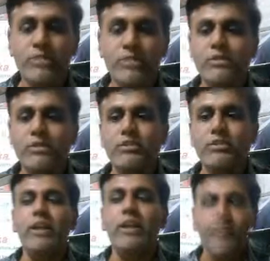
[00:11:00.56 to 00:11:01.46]
of this
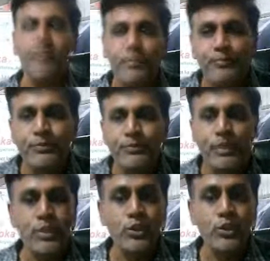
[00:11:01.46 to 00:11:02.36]
world actually.
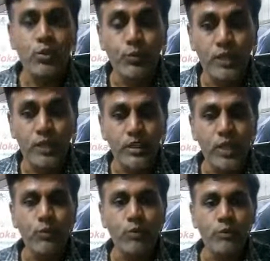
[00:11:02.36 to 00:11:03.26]
So we
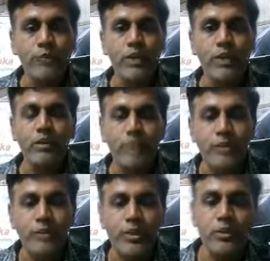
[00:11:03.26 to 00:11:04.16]
now from where
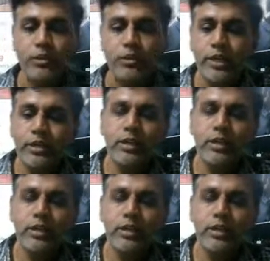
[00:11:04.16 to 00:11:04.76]
from here to where